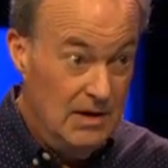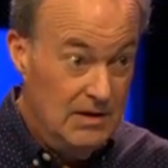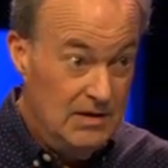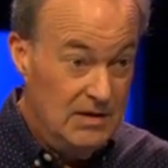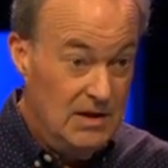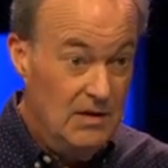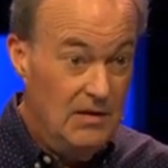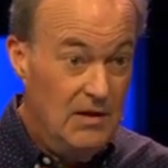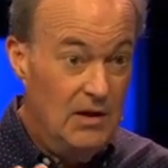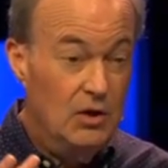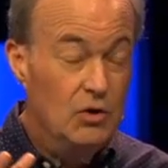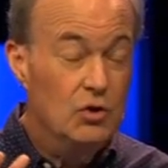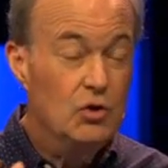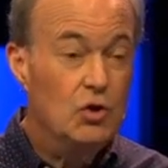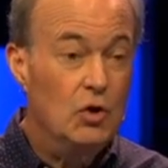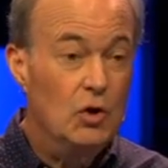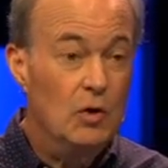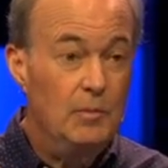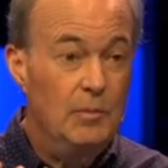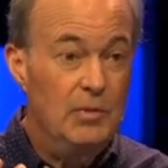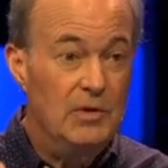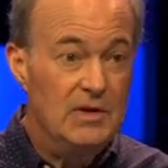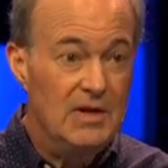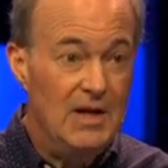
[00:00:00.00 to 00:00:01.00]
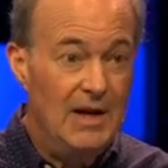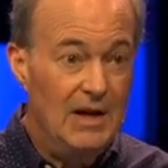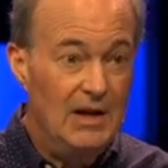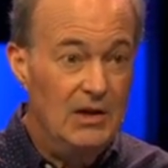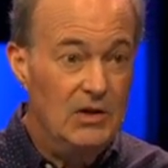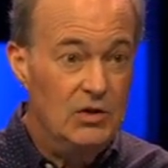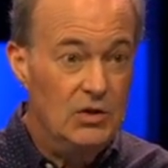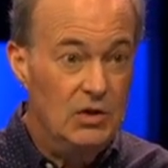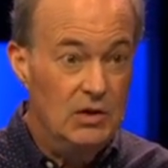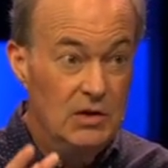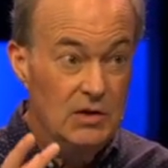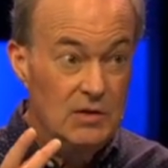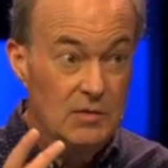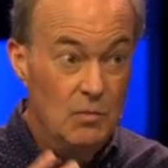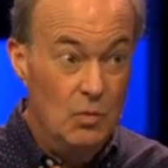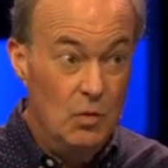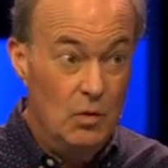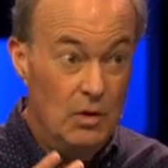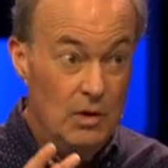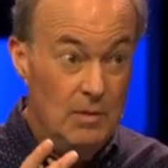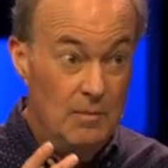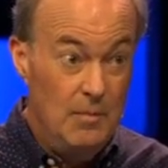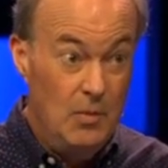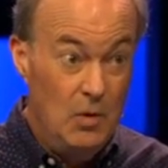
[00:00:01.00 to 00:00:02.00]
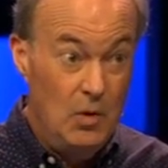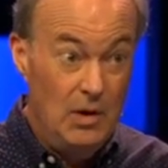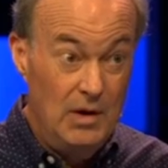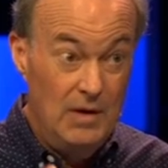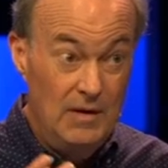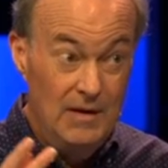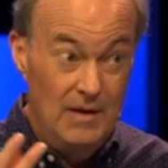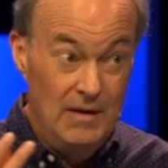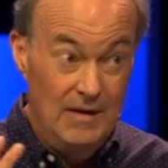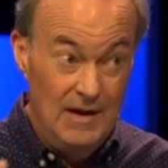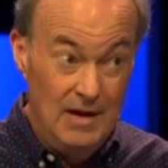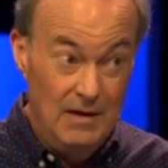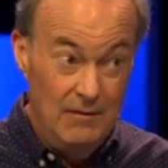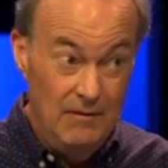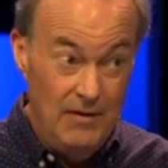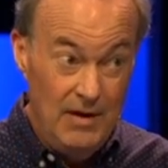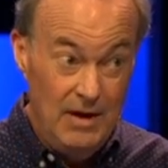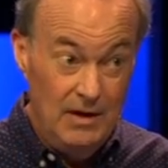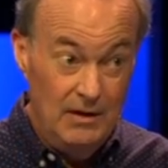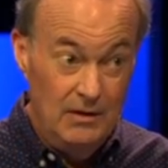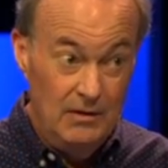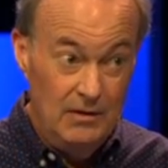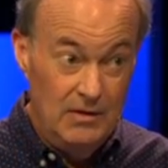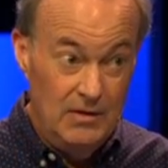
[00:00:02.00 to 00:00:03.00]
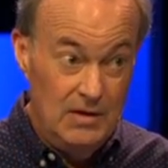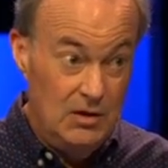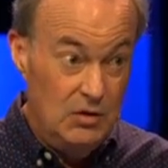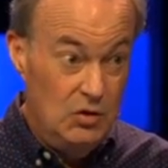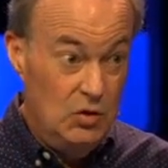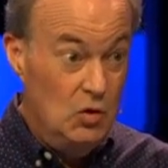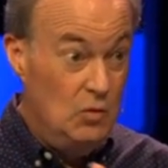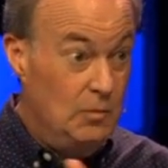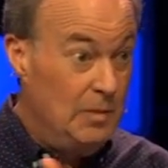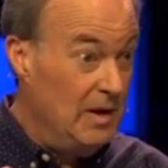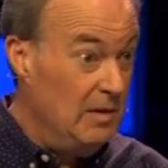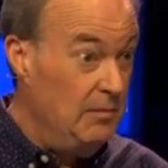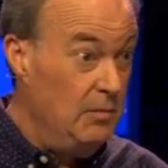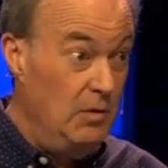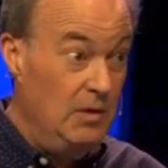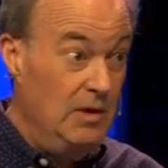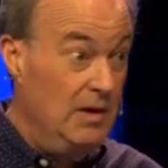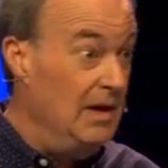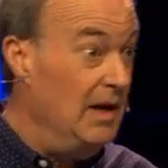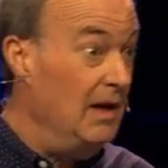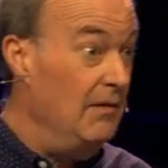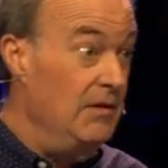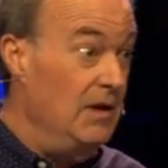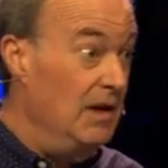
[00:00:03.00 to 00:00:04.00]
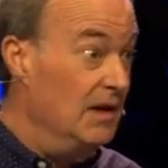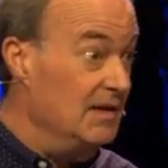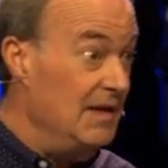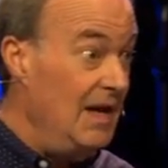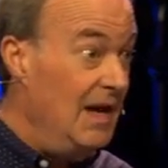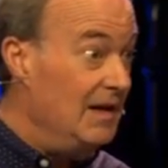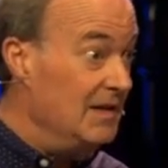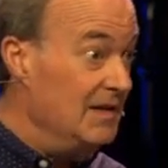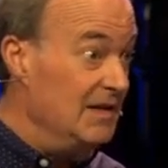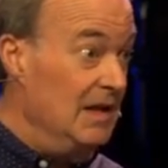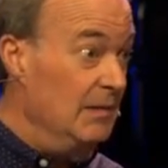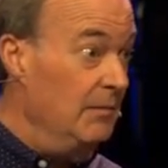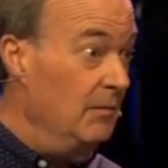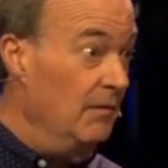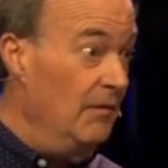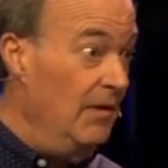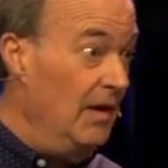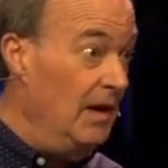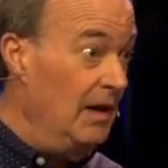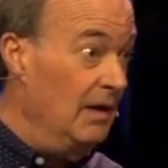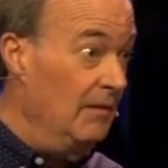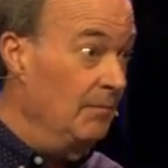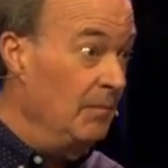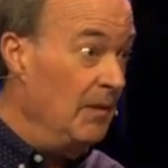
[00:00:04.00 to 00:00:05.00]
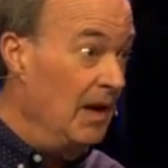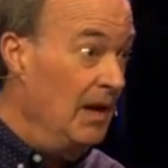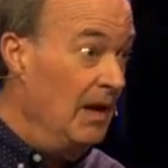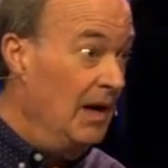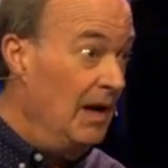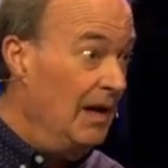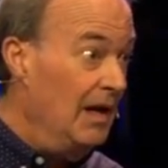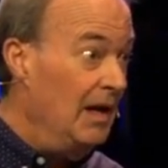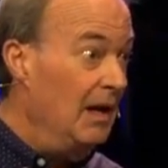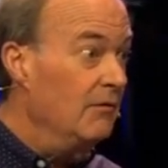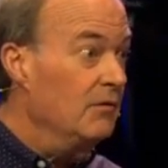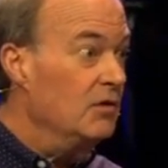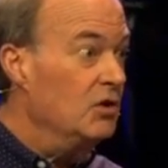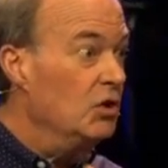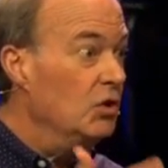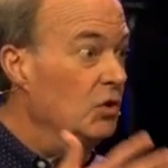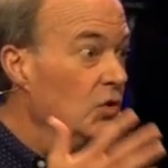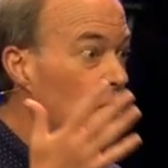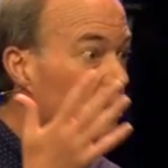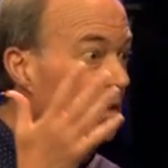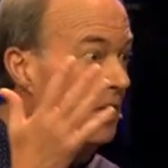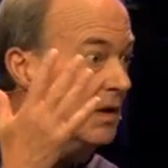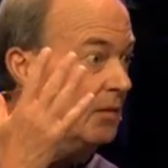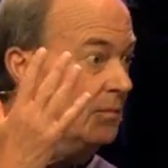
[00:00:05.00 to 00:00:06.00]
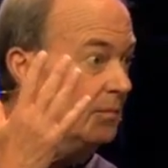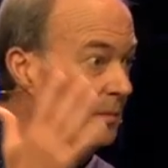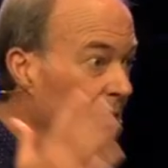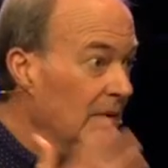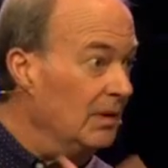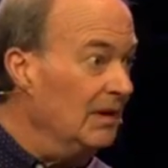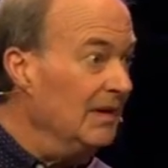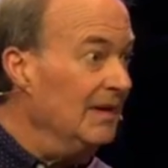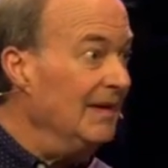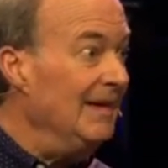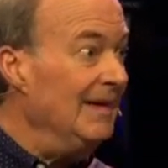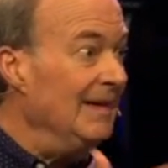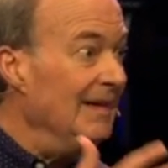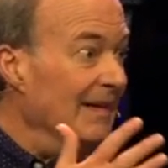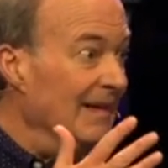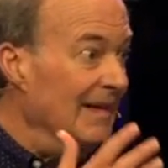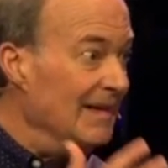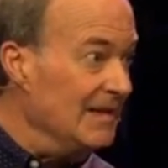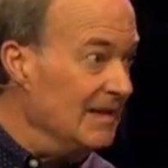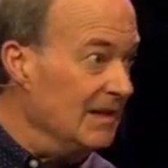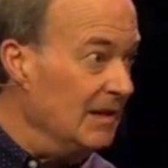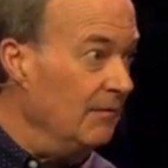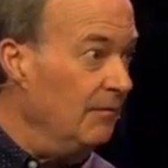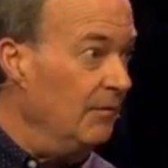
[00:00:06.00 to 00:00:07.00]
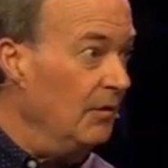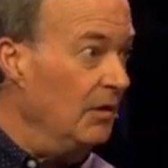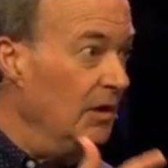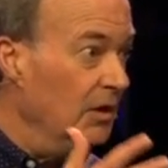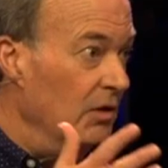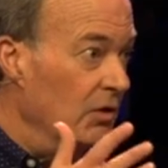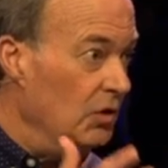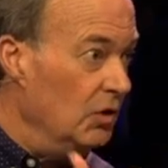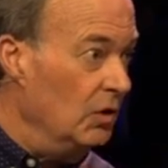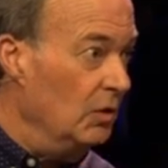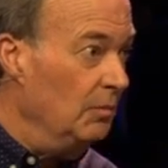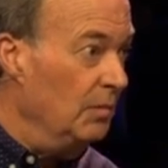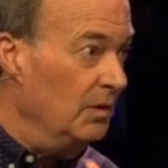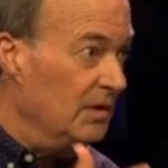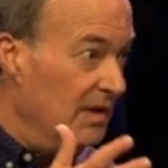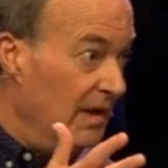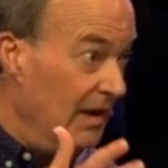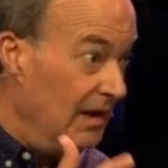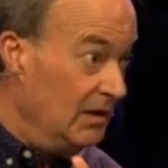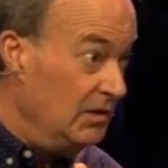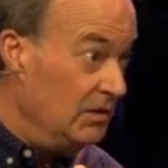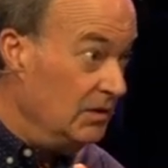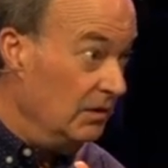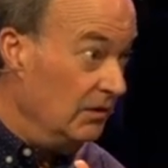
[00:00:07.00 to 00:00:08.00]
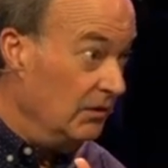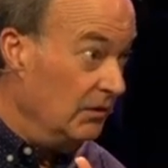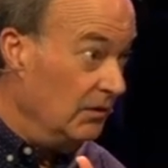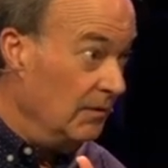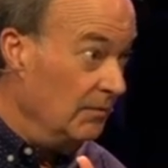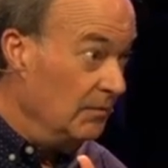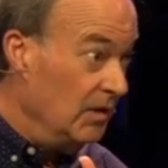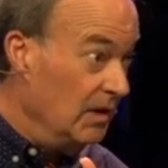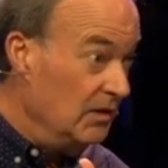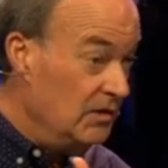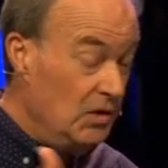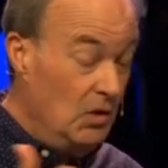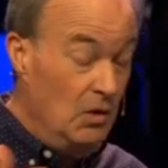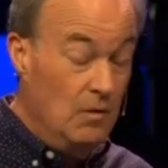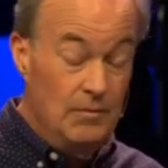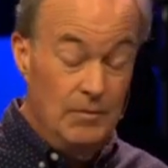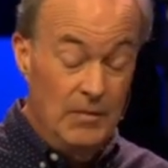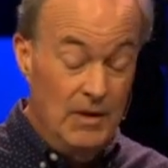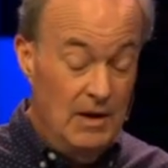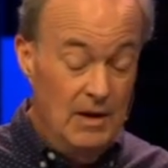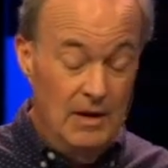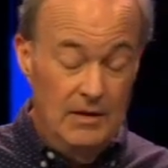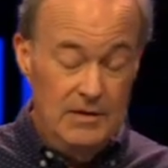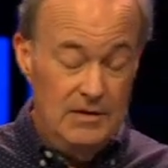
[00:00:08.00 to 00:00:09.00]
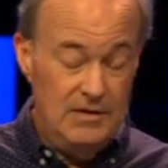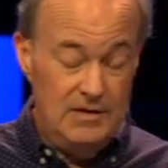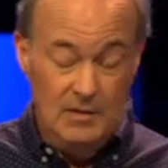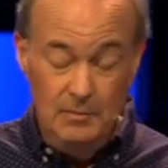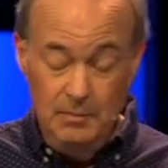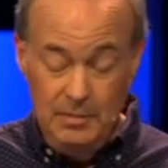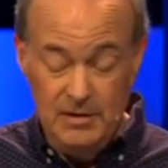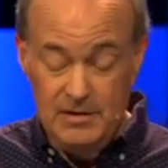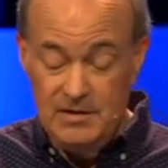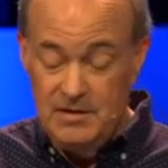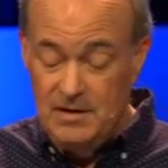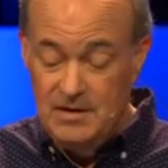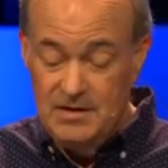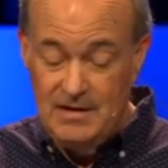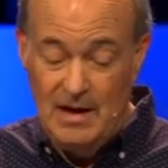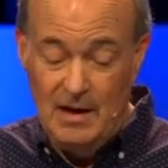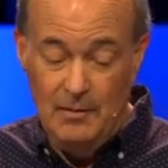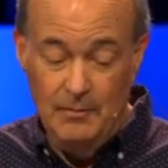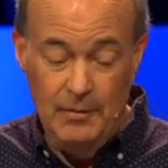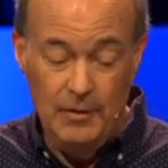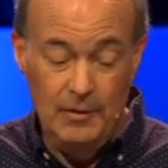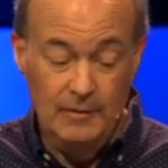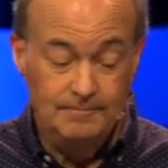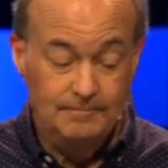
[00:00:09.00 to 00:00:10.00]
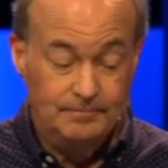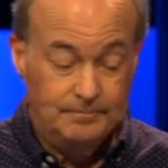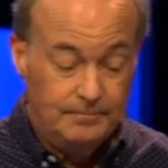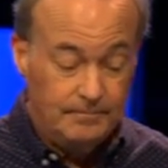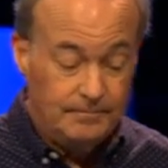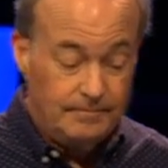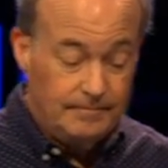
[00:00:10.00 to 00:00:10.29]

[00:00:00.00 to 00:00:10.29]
See, the interpretation is more important than the event. See, two people can have the exact same event and have two completely different interpretations. So the simplest example